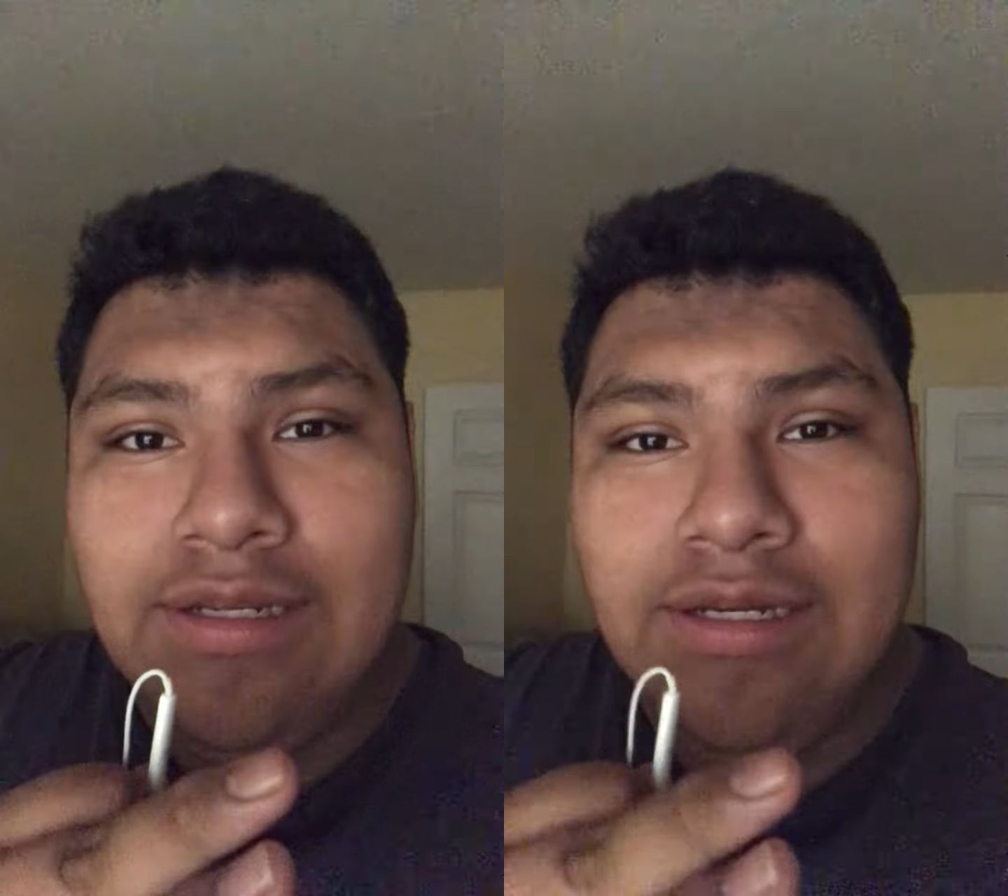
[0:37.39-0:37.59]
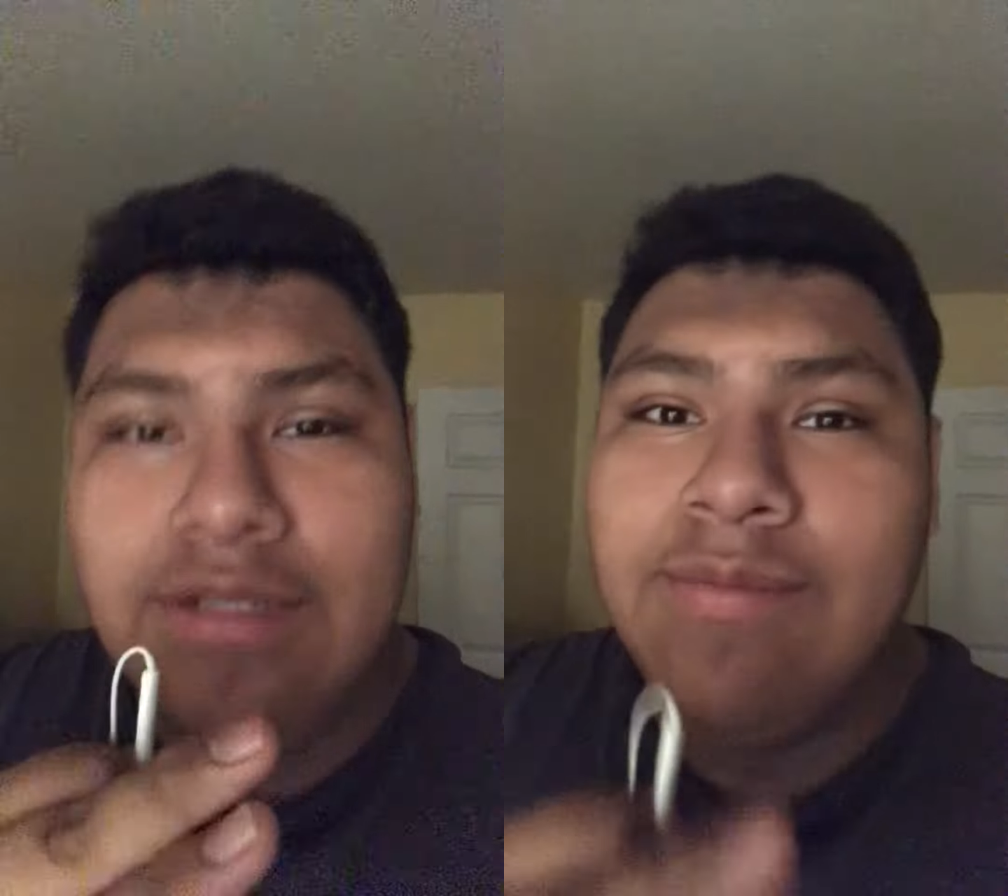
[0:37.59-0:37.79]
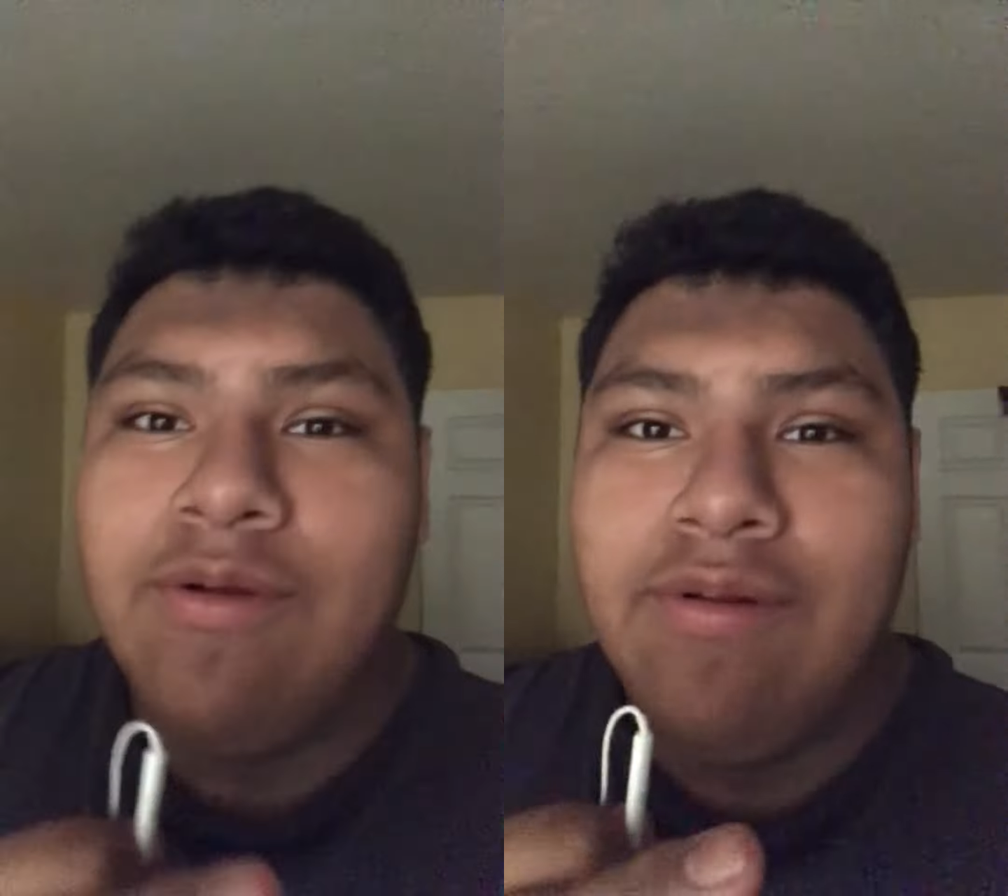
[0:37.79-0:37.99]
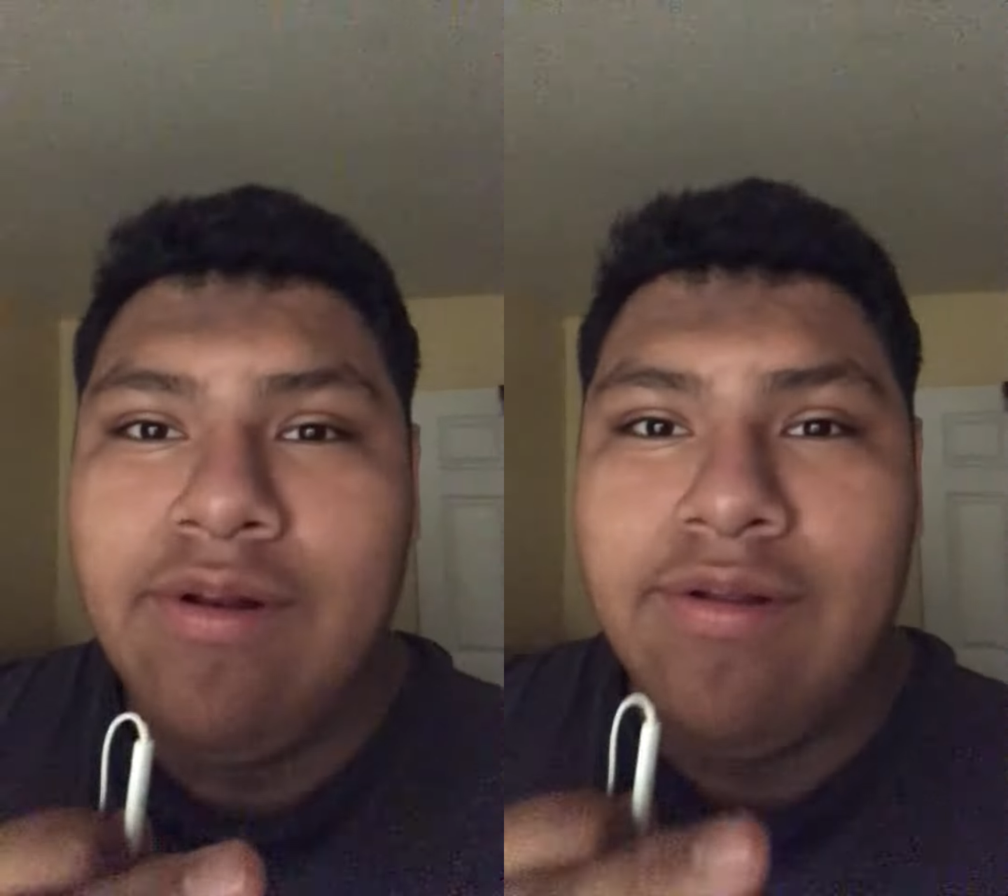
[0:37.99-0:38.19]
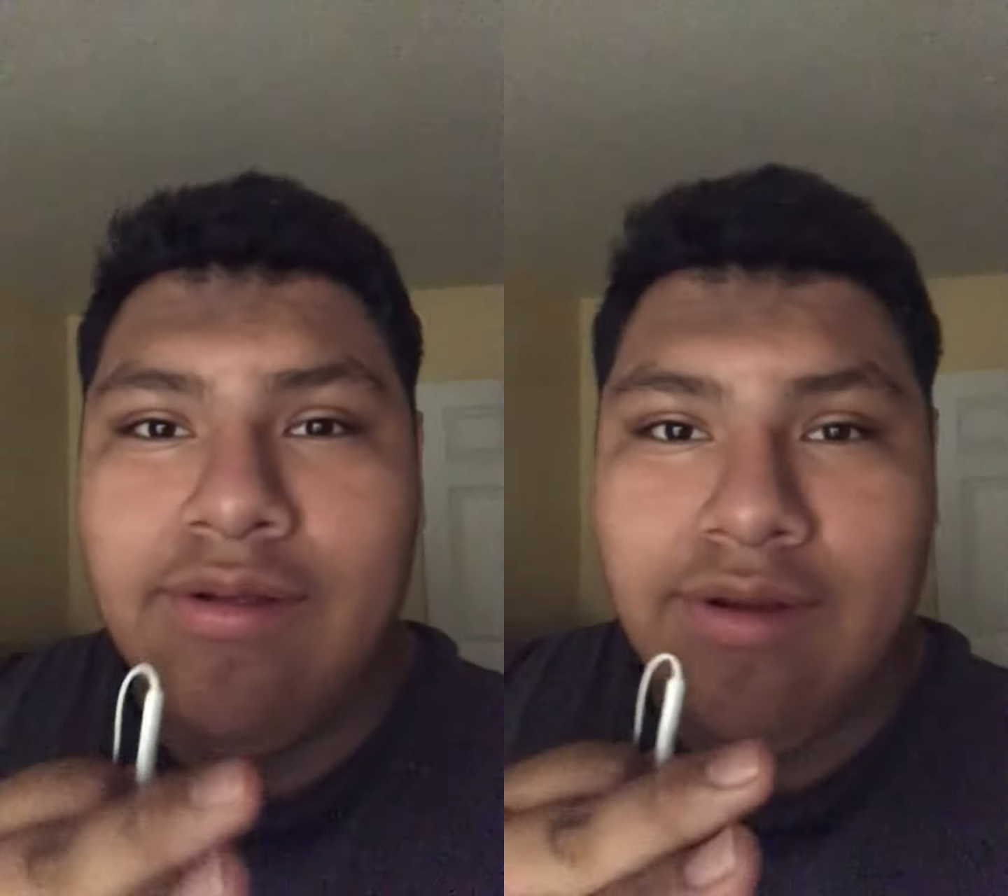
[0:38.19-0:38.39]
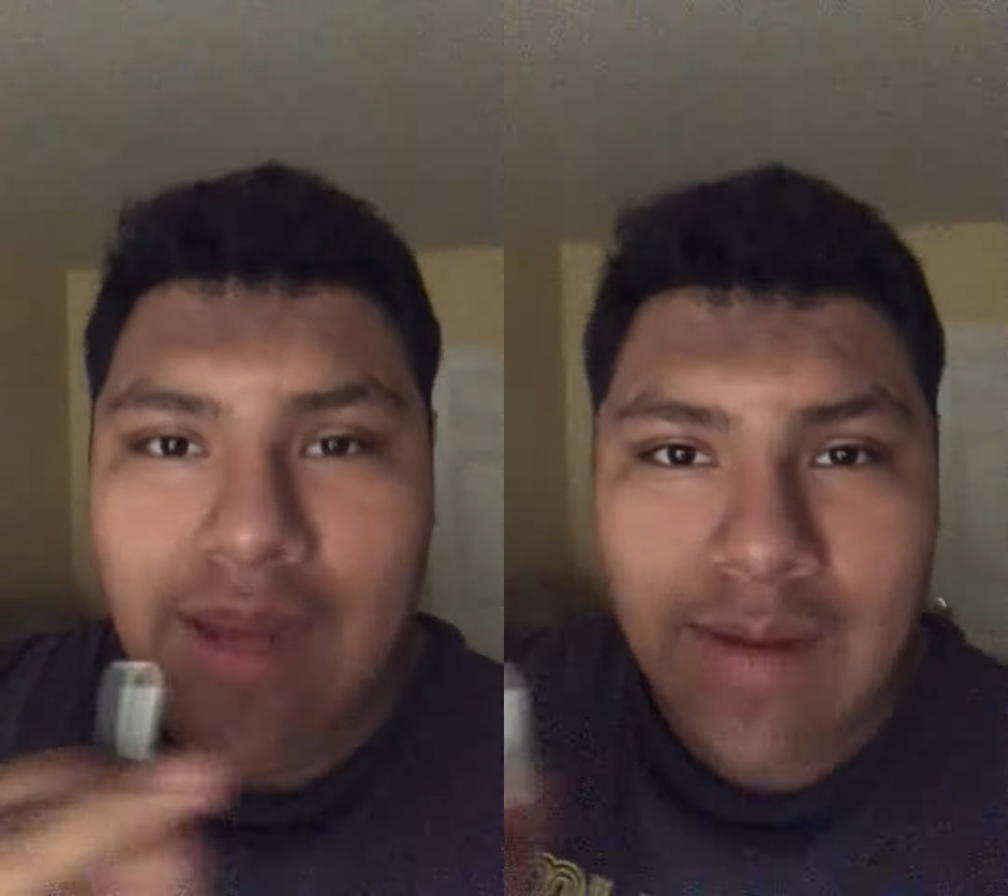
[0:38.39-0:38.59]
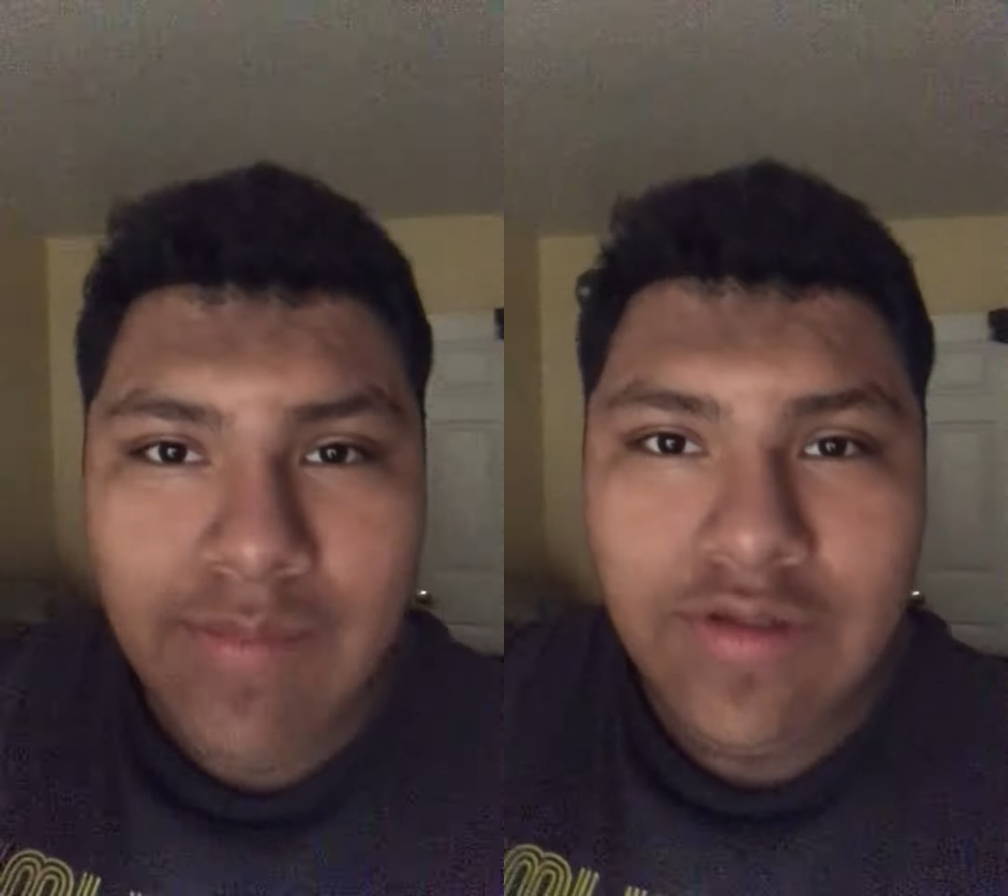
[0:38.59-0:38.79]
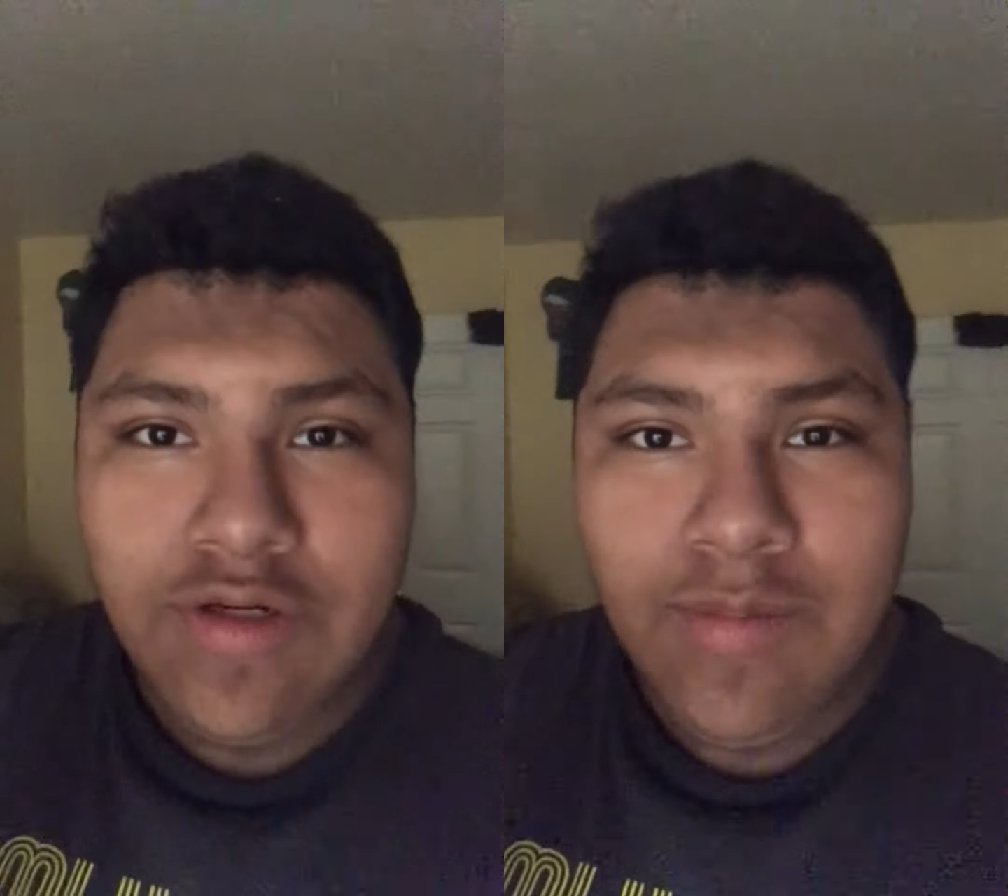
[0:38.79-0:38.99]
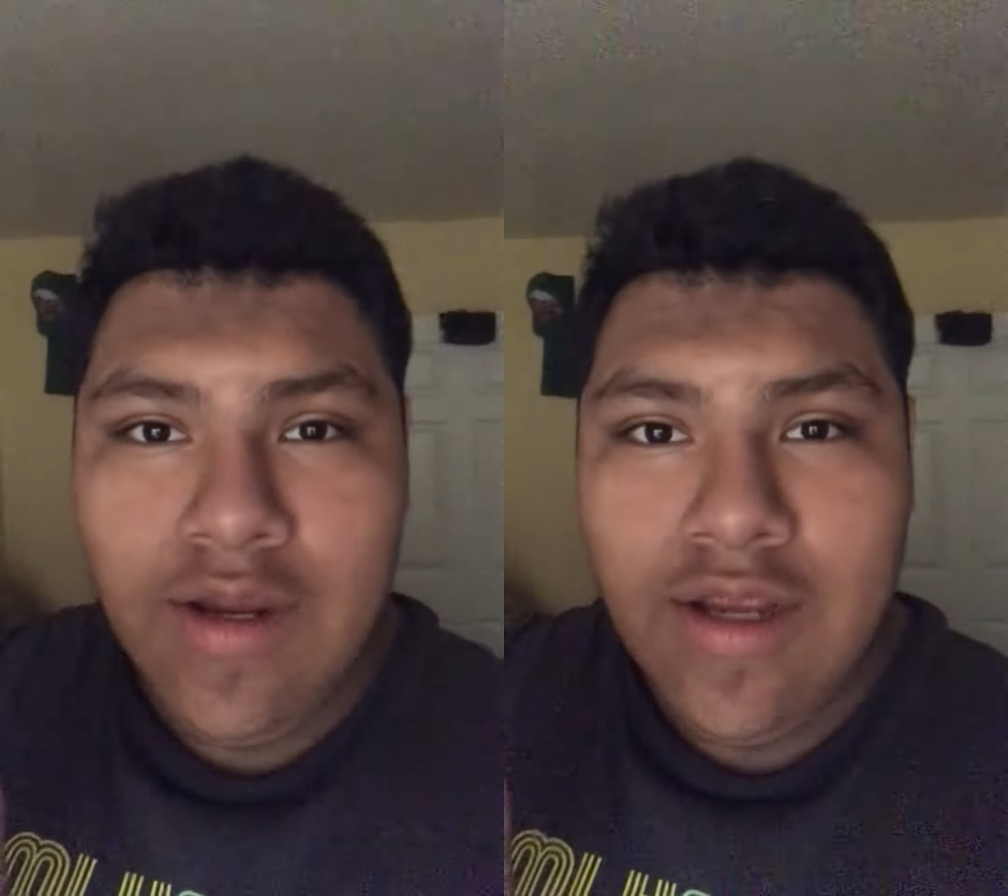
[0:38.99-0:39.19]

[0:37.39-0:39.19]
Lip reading: going on a camping trip.